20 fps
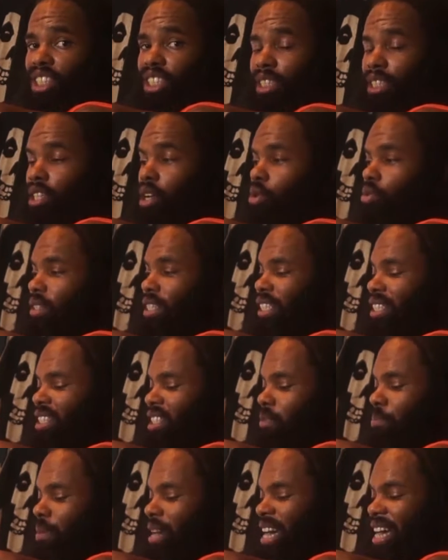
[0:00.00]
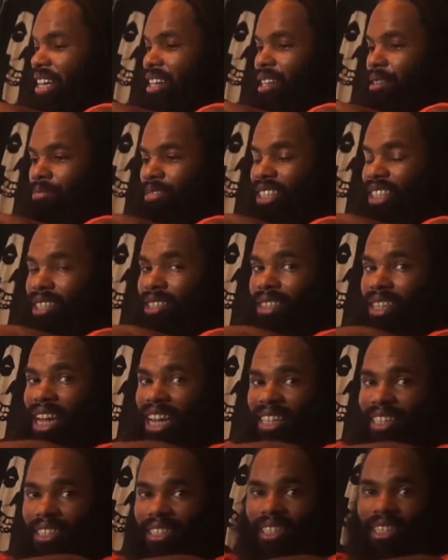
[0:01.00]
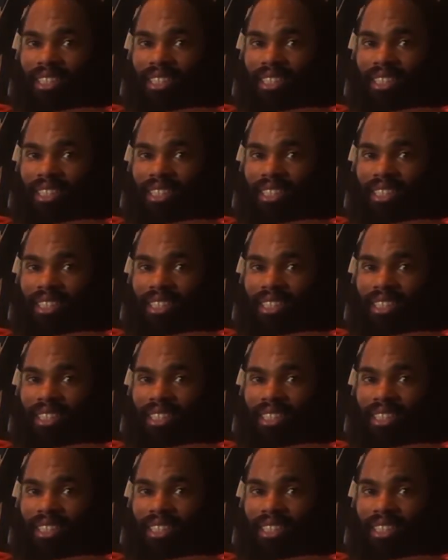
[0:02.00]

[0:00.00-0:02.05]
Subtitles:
just holding this bag up just like